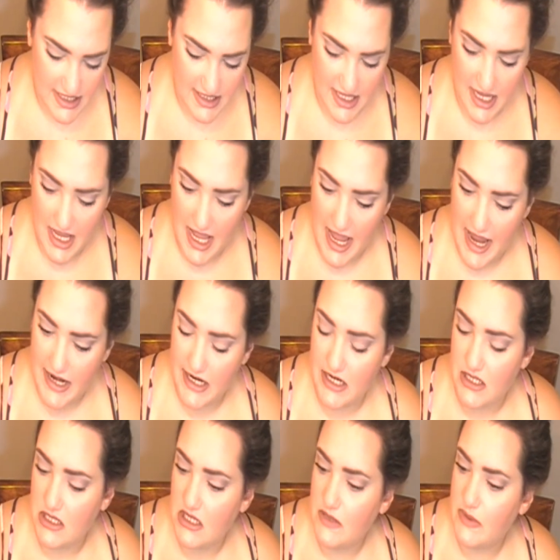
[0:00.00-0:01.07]
that they added
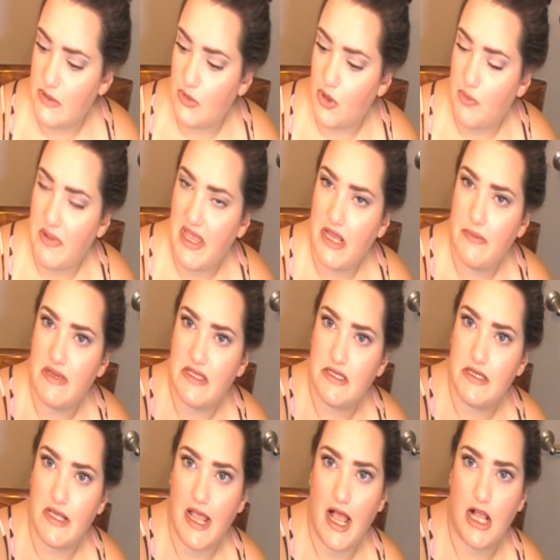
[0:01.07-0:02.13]
a little bit more pigment to the